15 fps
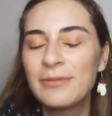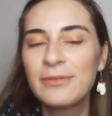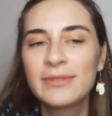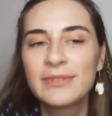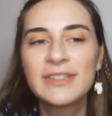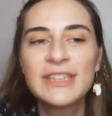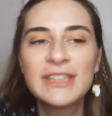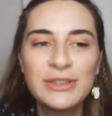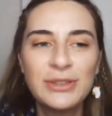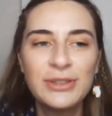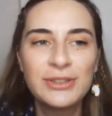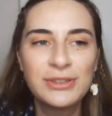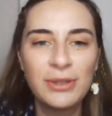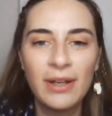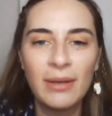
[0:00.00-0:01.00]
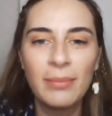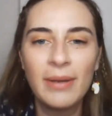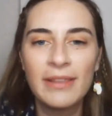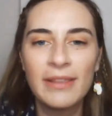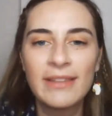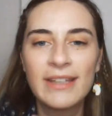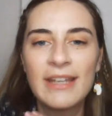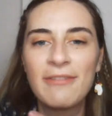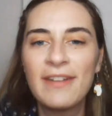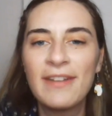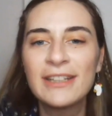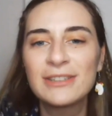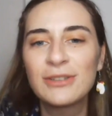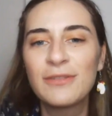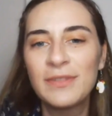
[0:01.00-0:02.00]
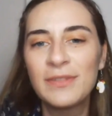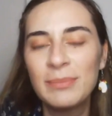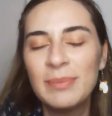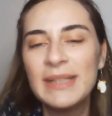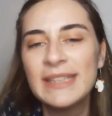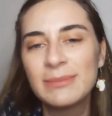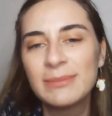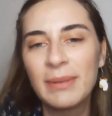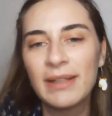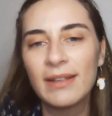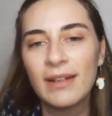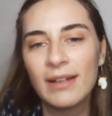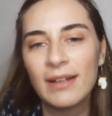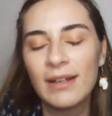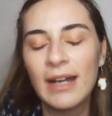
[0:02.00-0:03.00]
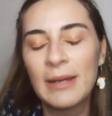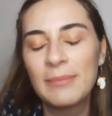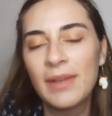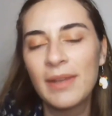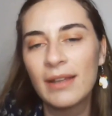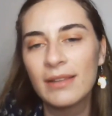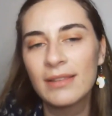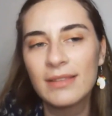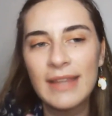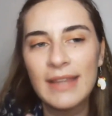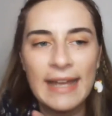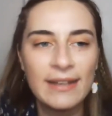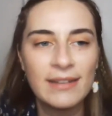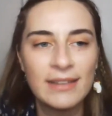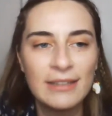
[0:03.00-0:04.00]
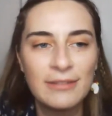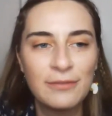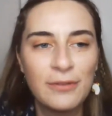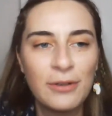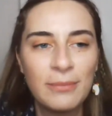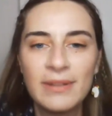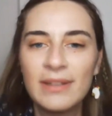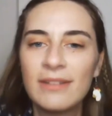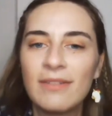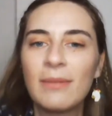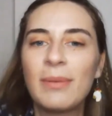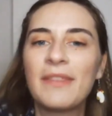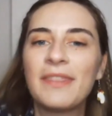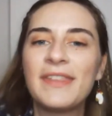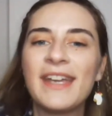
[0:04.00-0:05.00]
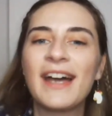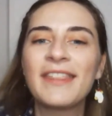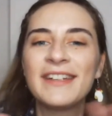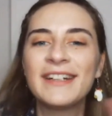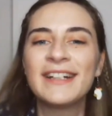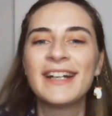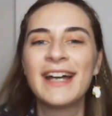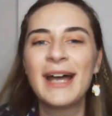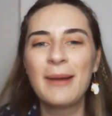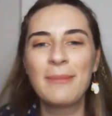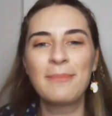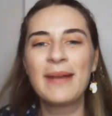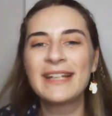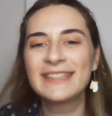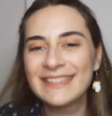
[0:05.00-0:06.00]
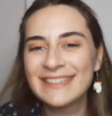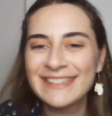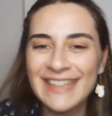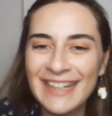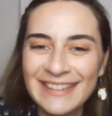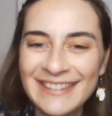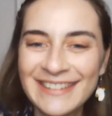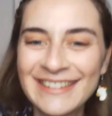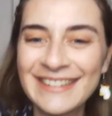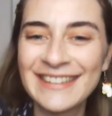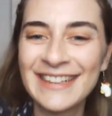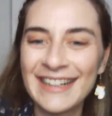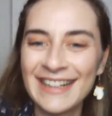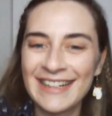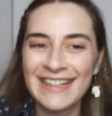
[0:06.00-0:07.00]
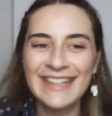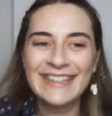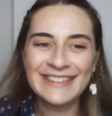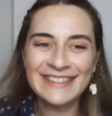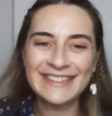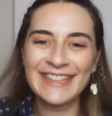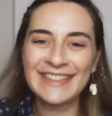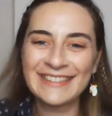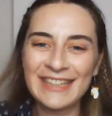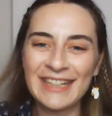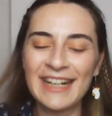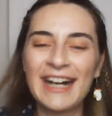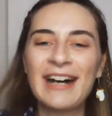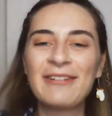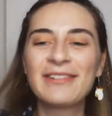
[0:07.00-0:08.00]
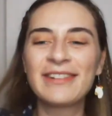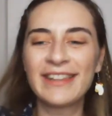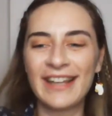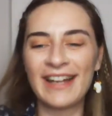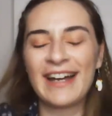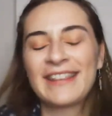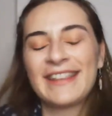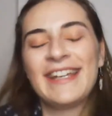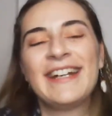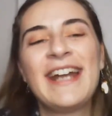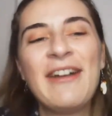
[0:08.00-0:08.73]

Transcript: research about the effects of the bees, but I'm not that informative about the other pests and insects have their